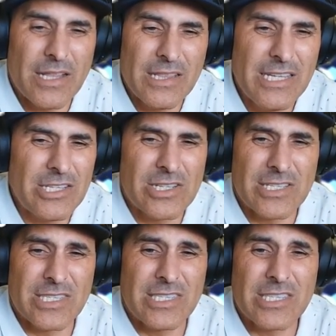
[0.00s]
Legion is
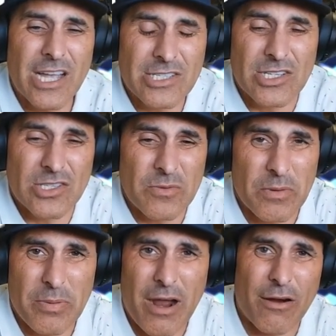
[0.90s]
such a
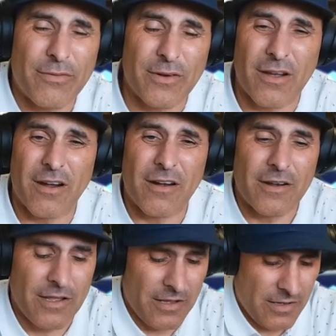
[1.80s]
super powerful
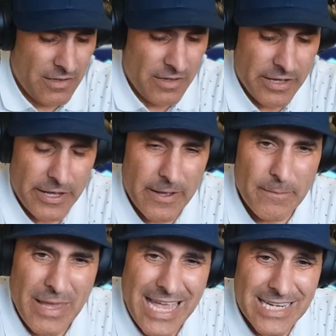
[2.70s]
card,
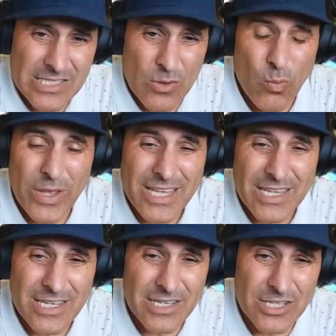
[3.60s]
and is a win
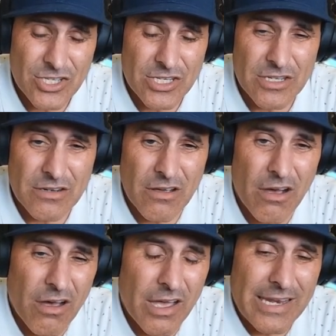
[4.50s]
condition
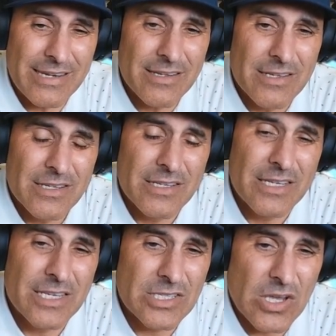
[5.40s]
on
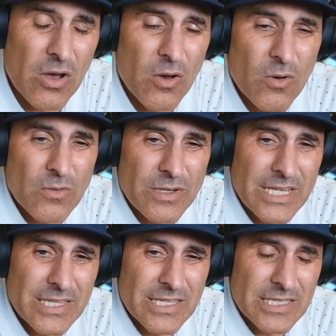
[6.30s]
his own
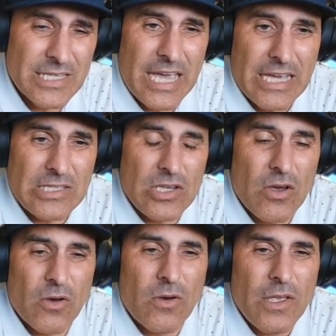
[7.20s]
in this deck.
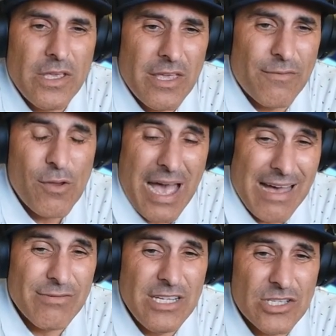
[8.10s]
So if you
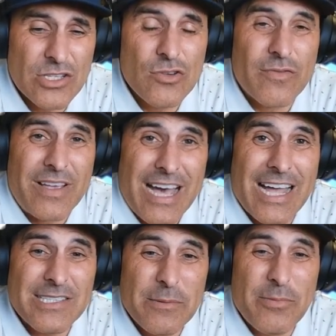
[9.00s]
have Legion, you've
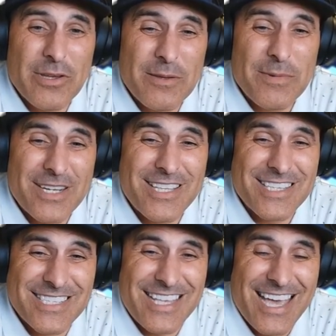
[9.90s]
got to put him into
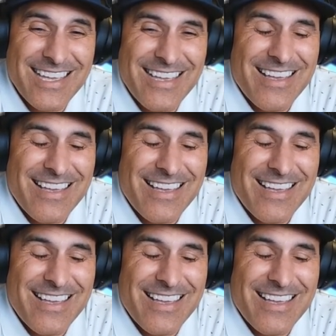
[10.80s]
this deck.